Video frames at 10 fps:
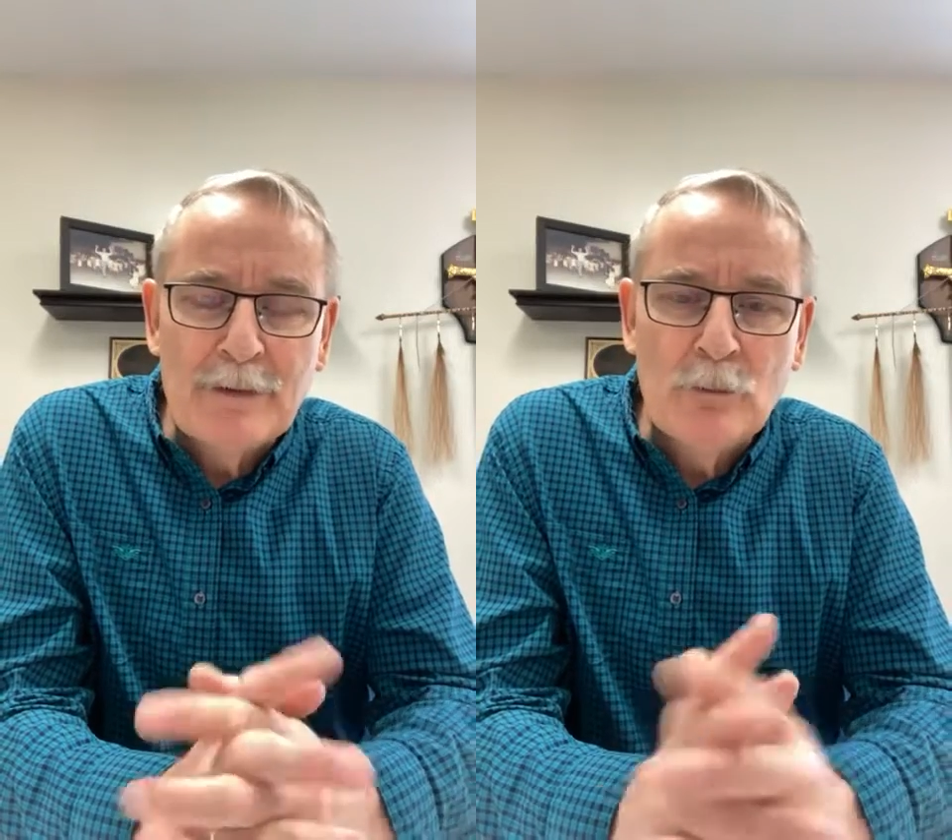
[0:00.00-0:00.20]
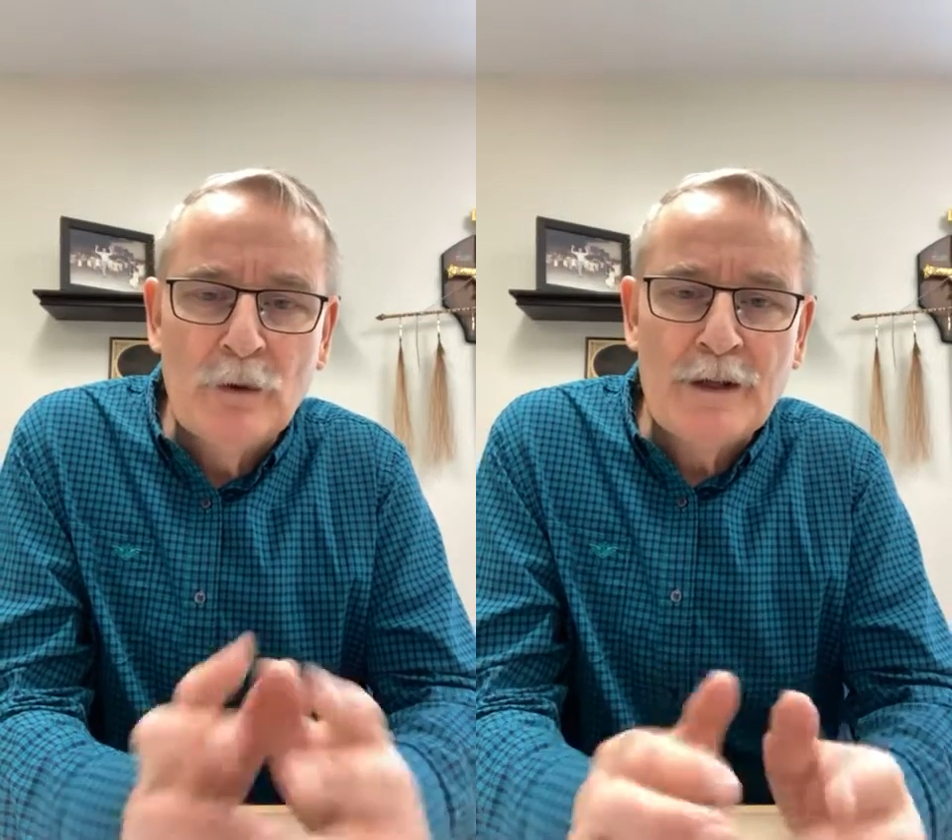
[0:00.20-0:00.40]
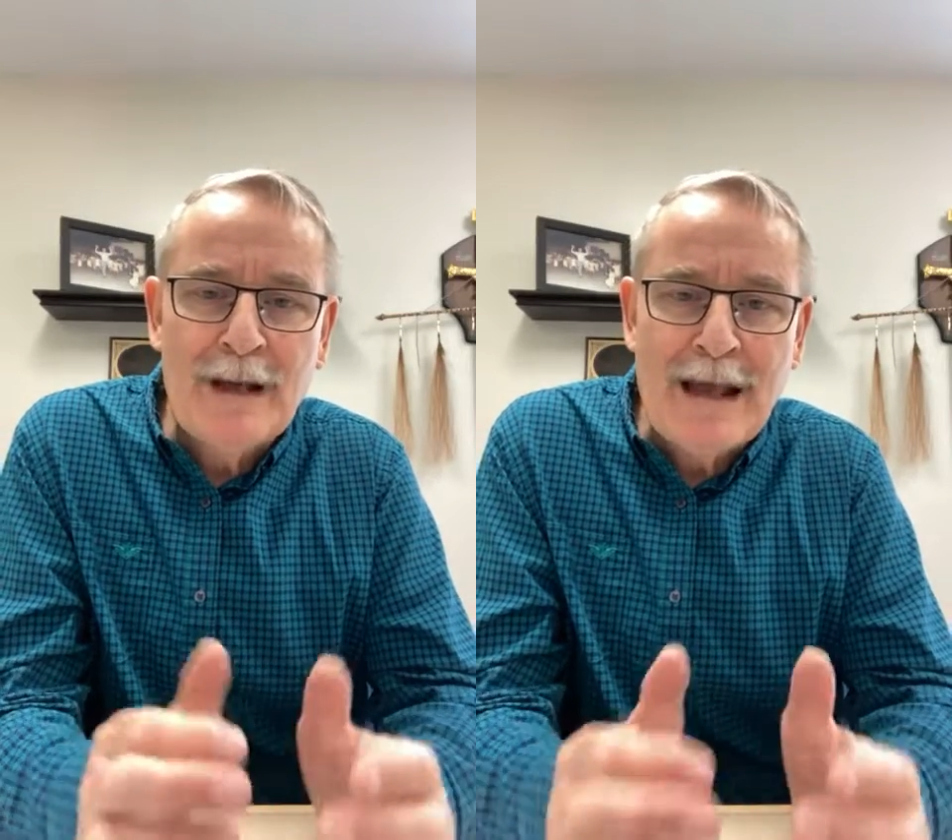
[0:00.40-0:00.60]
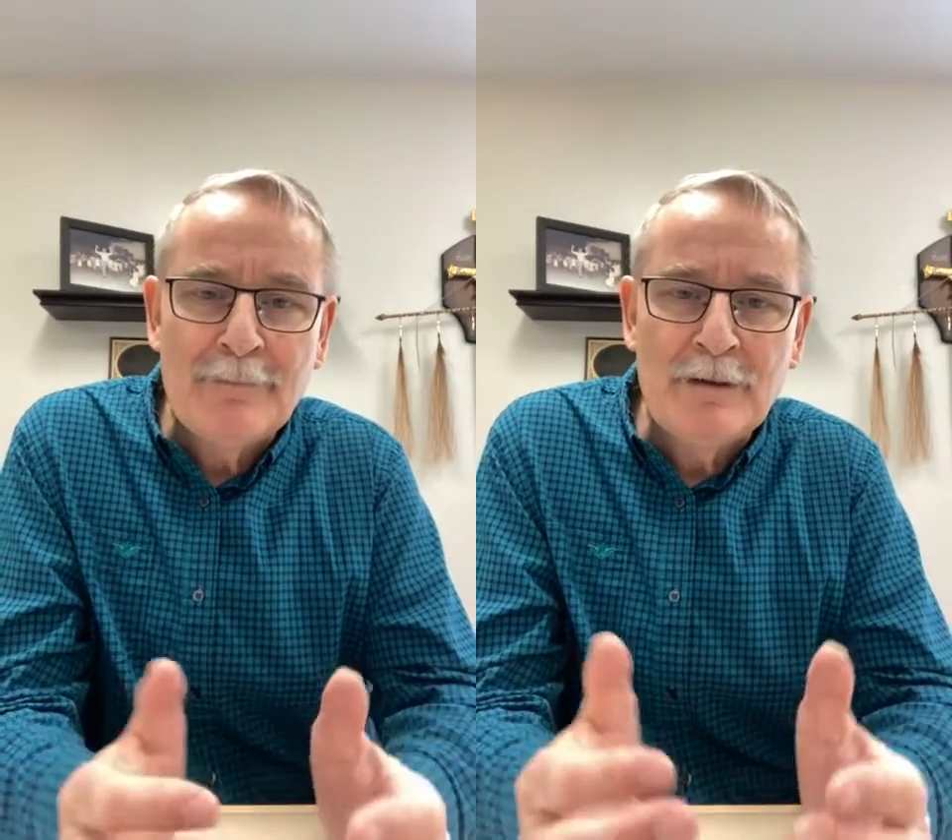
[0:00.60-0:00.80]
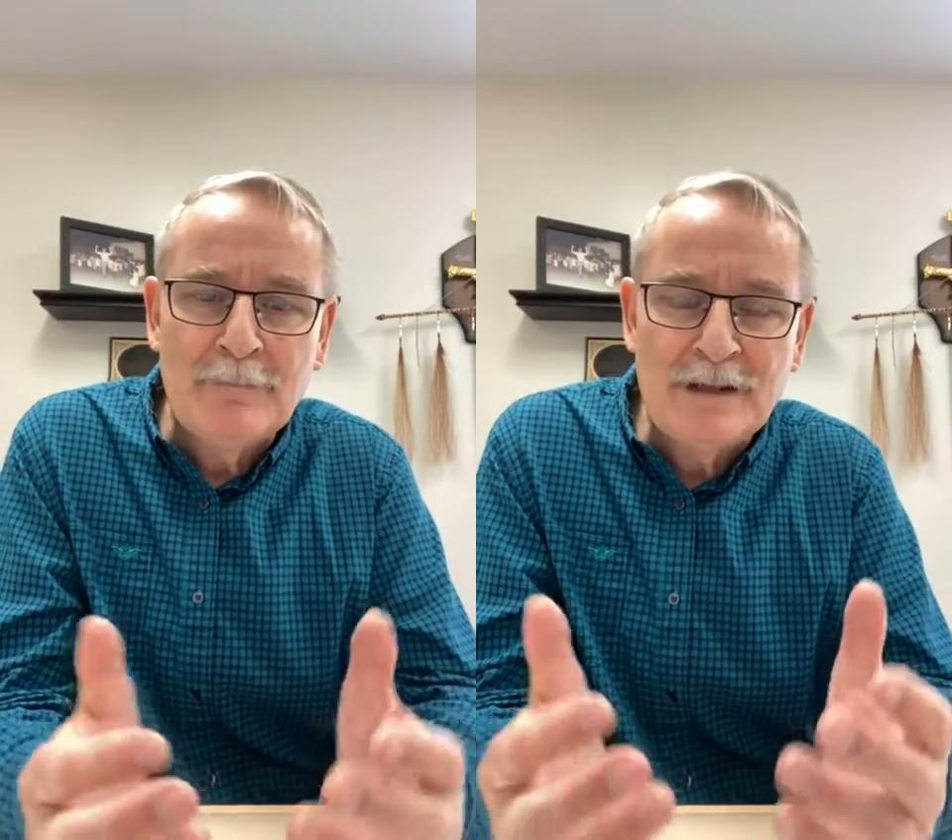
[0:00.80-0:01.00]
That word
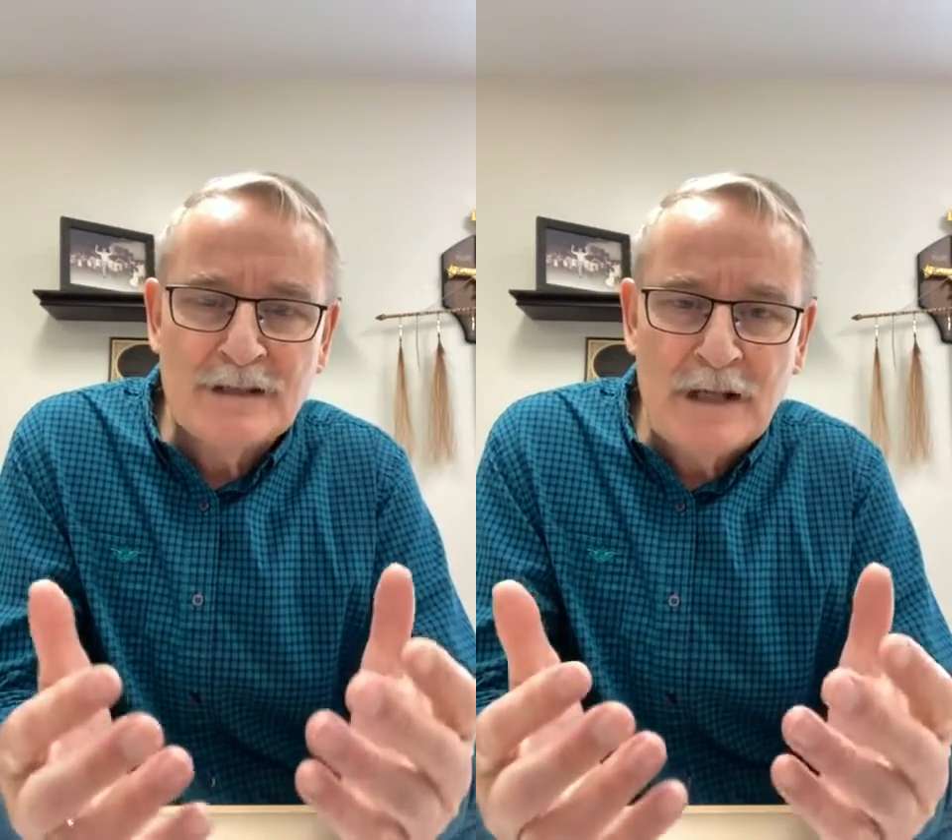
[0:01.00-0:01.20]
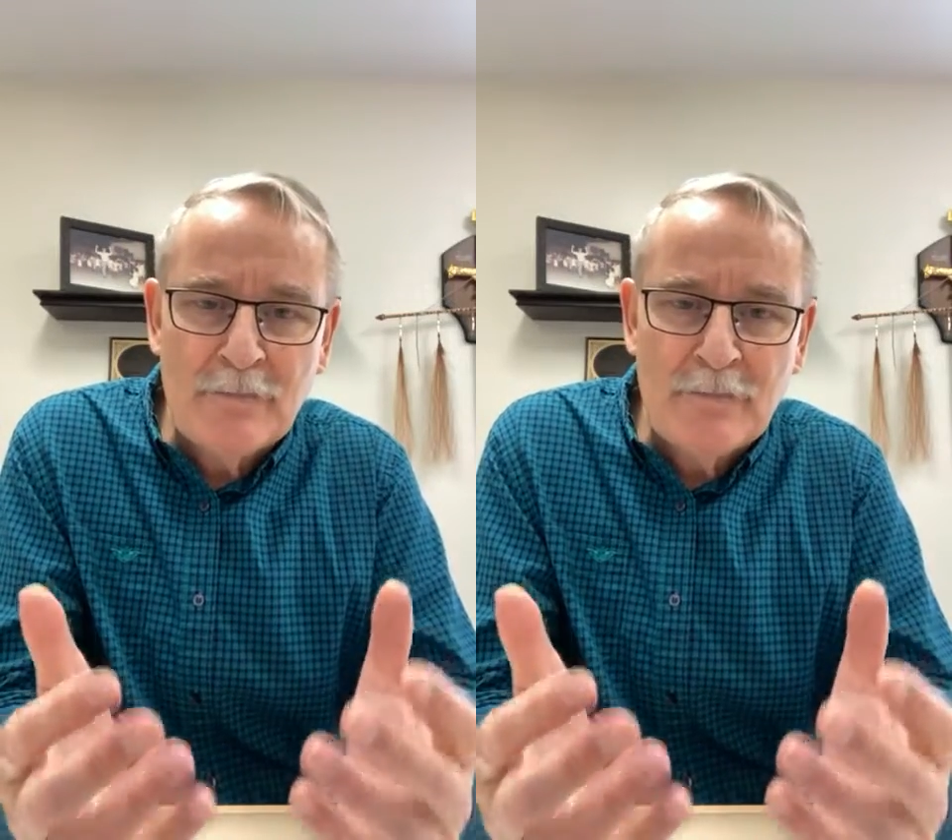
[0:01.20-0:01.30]
inhabit means